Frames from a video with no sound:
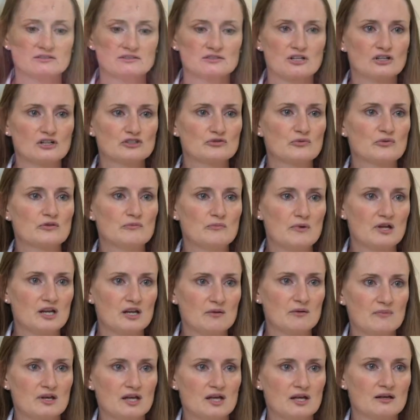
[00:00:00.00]
starts with
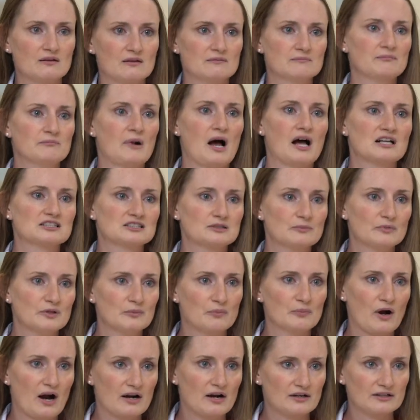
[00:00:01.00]
meeting me, possibly
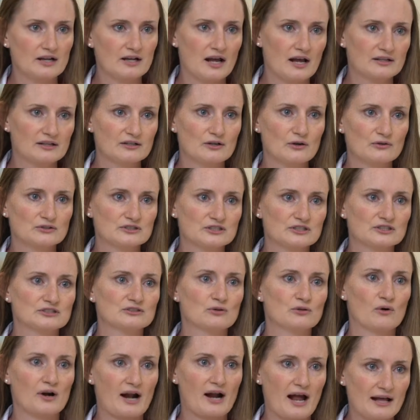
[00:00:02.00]
prior to diagnosis
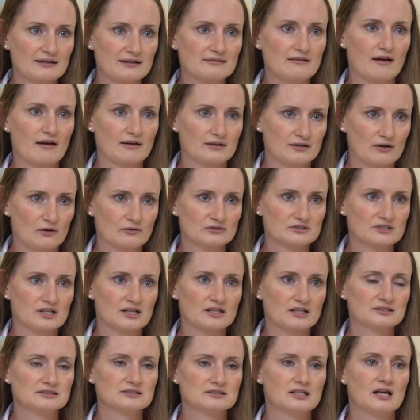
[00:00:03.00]
or at
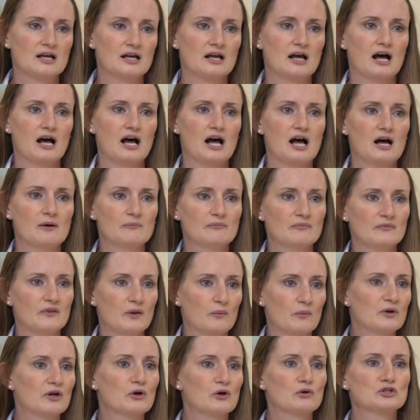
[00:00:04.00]
diagnosis.
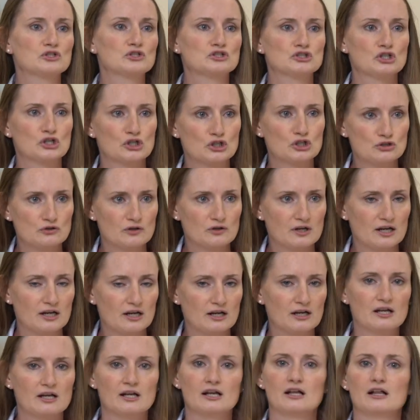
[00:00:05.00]
Then we go to
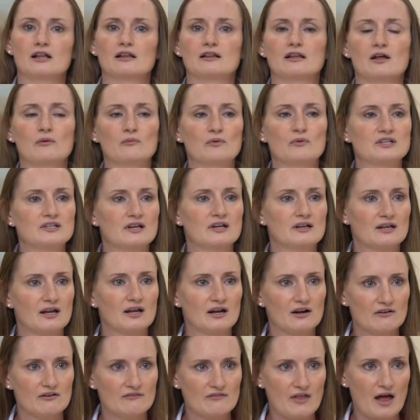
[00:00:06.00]
surgery, then we take
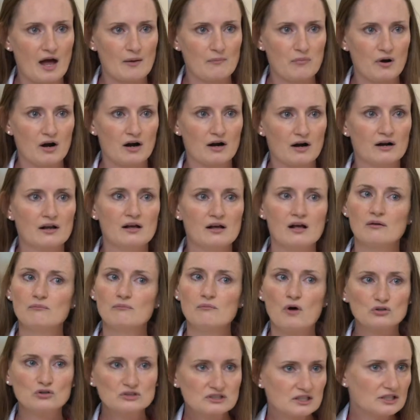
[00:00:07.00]
care of that part.
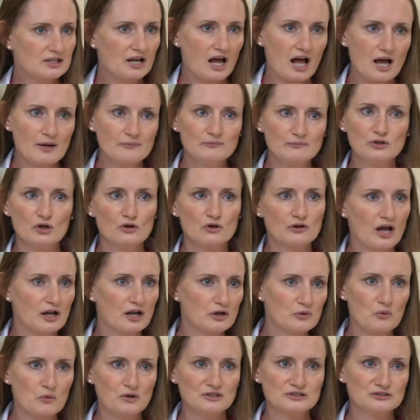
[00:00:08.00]
Most of the time, you're done
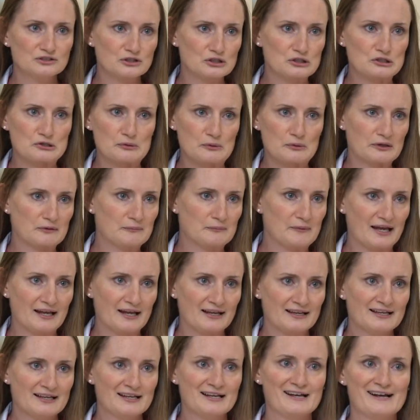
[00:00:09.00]
in one surgery with me.
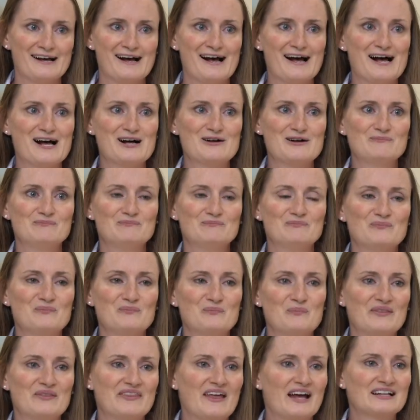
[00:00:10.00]

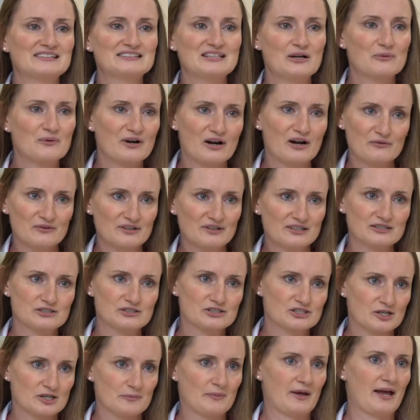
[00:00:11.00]
But that's not where our
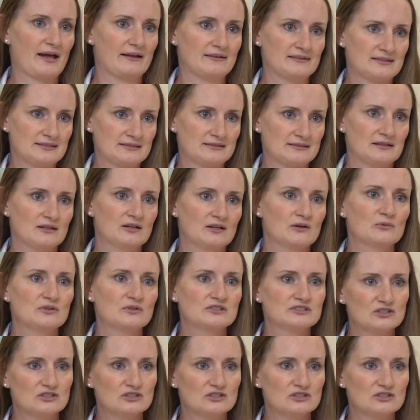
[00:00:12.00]
relationship ends. We